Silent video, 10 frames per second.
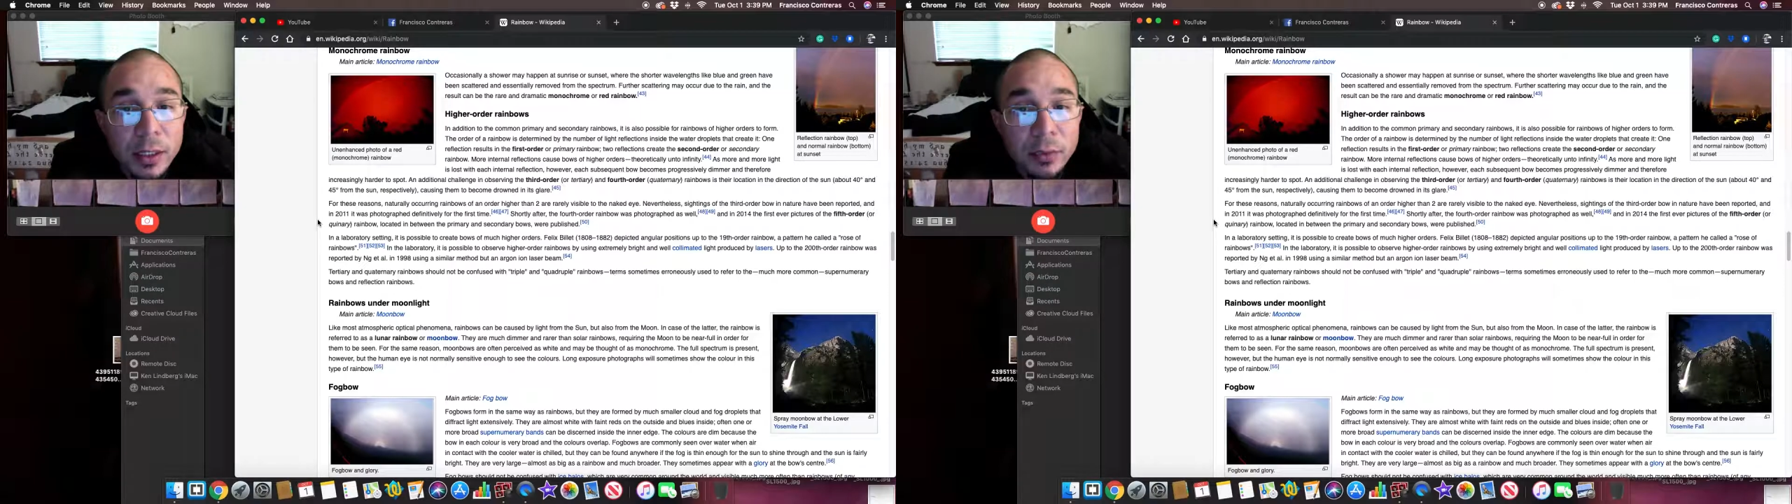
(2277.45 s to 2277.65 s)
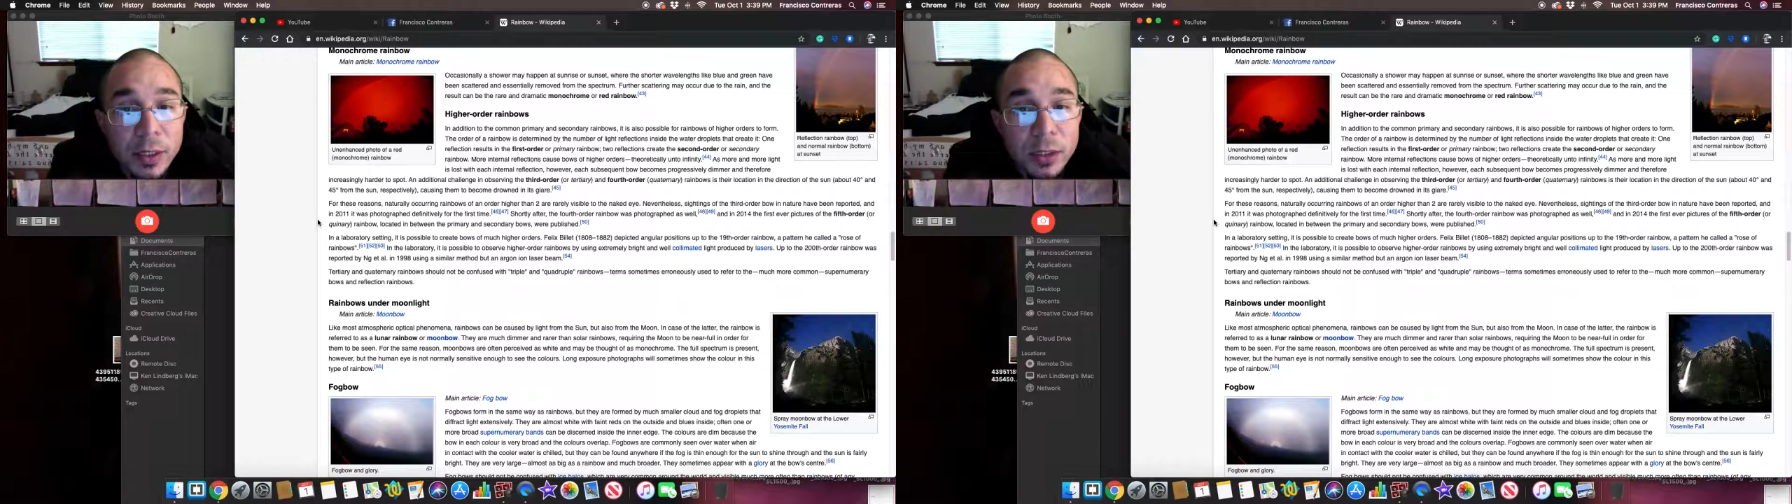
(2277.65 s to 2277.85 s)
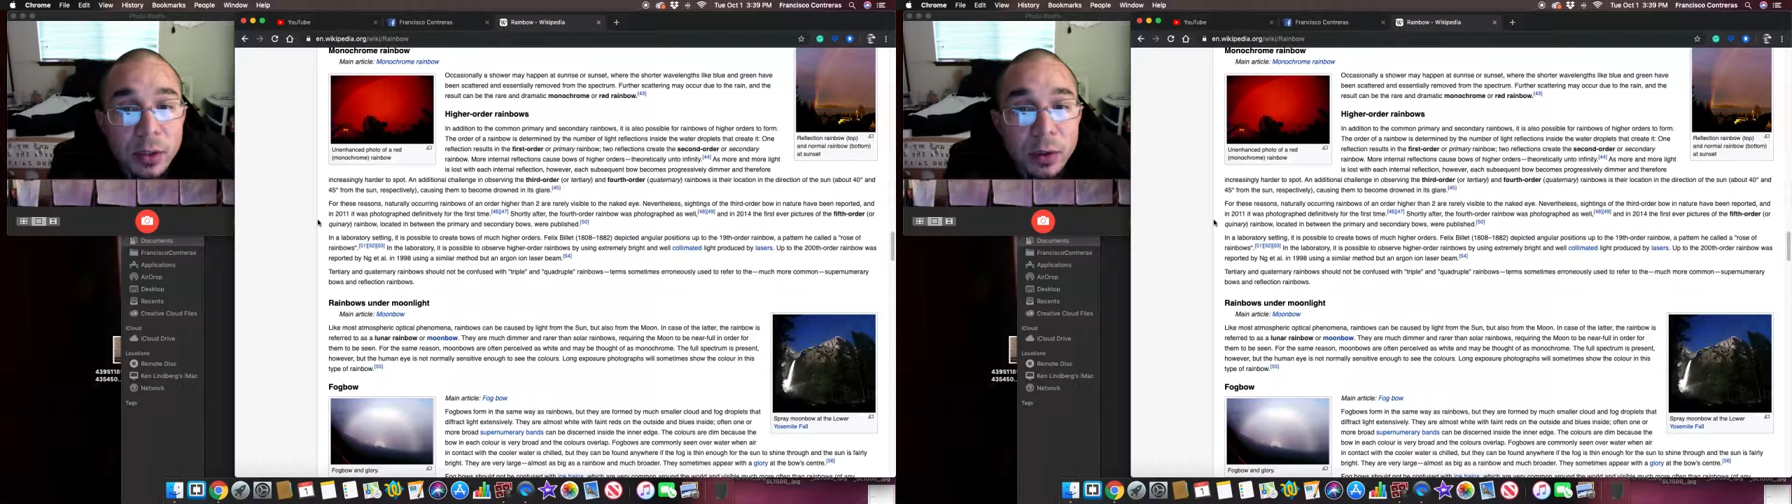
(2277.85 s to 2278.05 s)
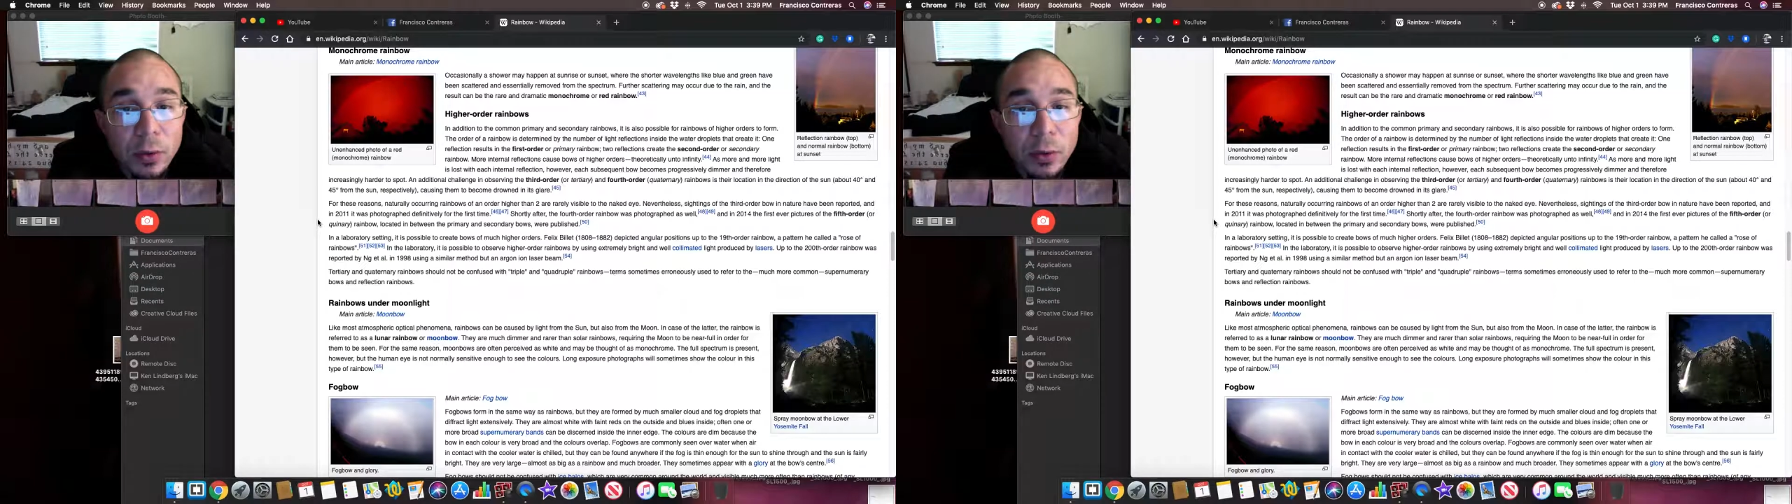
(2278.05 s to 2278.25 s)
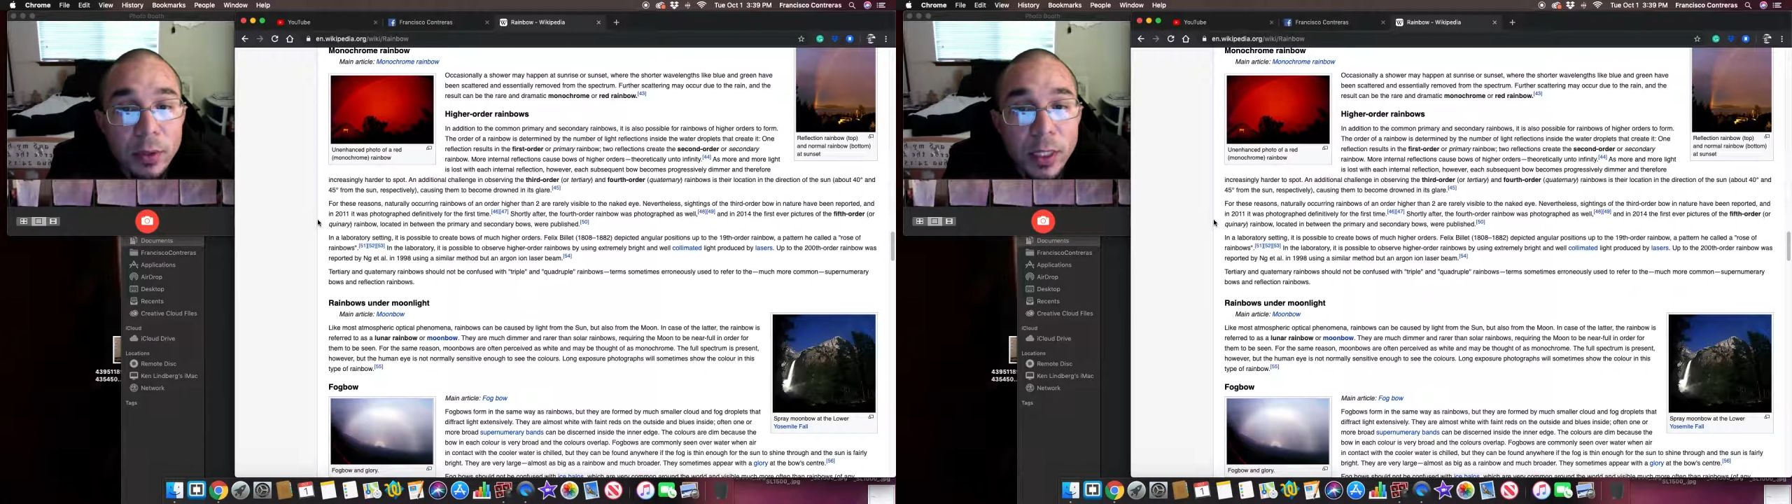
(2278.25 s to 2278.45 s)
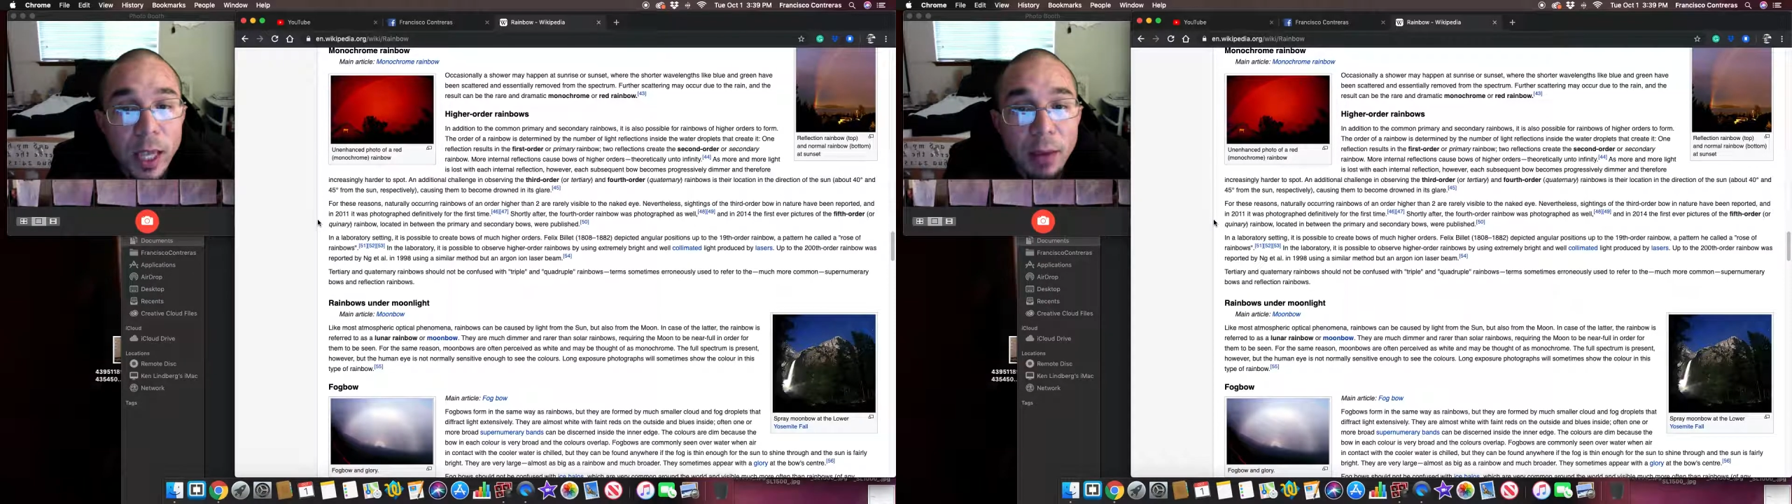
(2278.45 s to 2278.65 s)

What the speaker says: result can